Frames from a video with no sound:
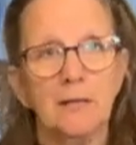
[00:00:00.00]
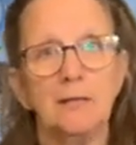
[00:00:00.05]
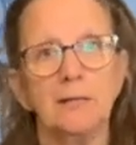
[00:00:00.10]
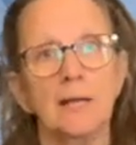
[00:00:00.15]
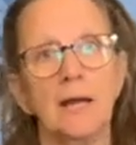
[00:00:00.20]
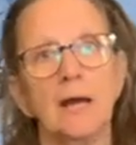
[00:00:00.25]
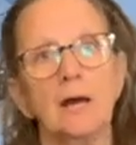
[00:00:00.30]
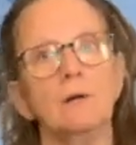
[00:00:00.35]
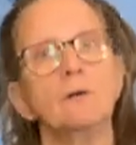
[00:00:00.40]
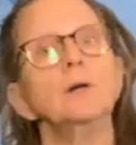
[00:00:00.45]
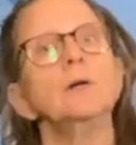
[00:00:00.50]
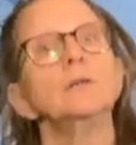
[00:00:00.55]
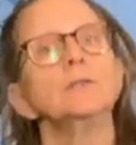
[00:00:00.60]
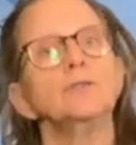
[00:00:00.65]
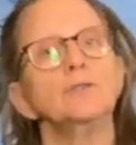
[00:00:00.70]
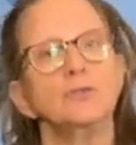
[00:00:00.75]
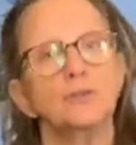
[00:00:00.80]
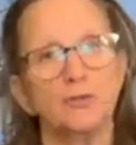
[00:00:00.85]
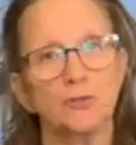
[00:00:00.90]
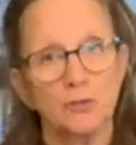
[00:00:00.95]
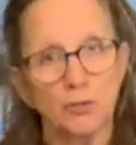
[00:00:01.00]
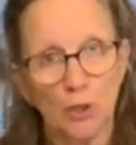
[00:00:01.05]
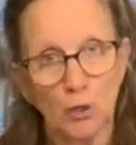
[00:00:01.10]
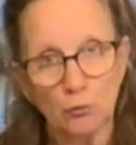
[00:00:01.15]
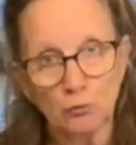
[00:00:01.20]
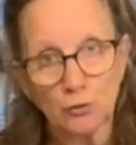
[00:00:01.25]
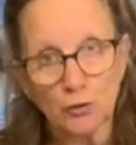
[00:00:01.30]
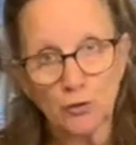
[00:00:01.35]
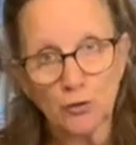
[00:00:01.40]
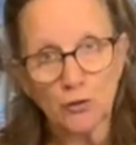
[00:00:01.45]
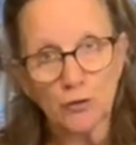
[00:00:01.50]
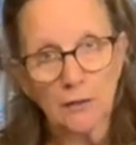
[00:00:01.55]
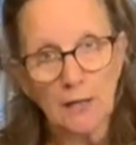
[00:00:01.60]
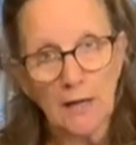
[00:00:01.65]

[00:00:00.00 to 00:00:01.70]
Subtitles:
Now, don't turn